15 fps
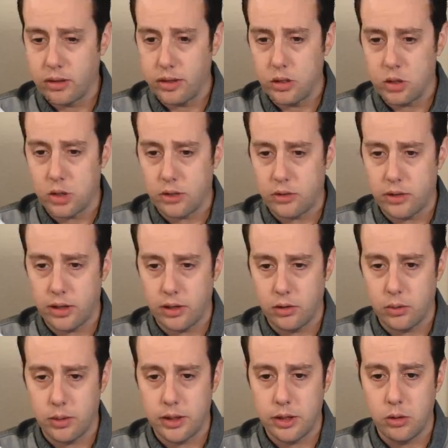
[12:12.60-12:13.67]
interesting
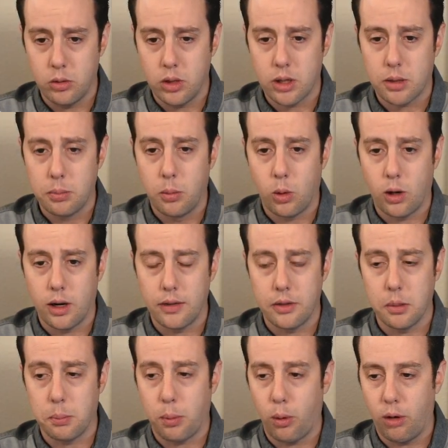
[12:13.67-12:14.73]
is when you look more at
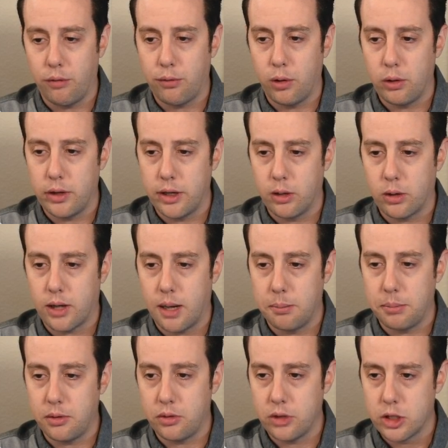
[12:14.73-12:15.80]
the portfolio
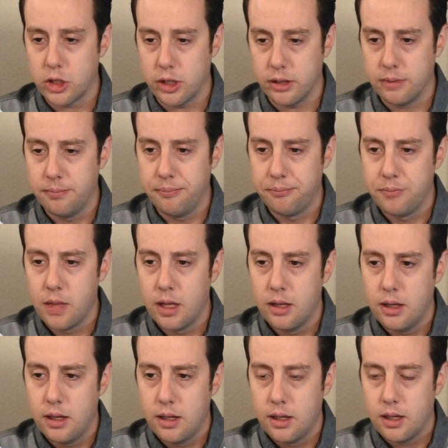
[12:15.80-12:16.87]
composition.
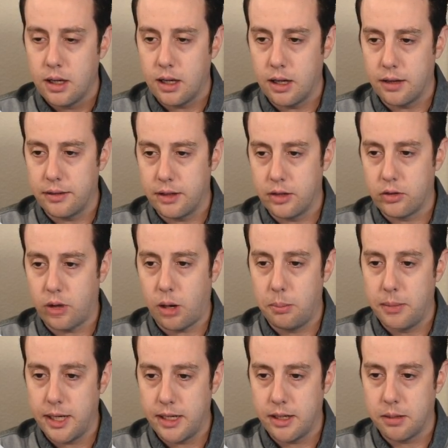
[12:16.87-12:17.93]
These are
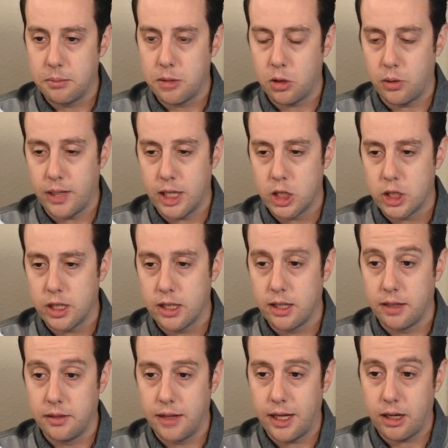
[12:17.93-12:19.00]
medium duration
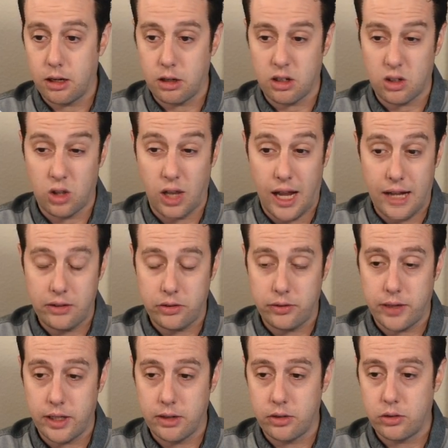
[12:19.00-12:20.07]
and they are
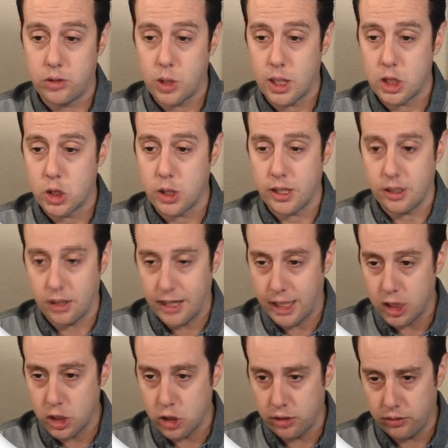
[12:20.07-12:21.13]
classified as treasury or
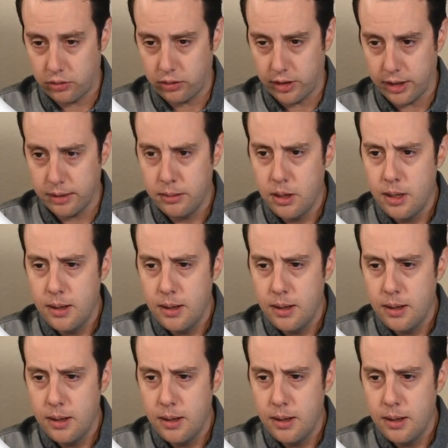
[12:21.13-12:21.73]
agency.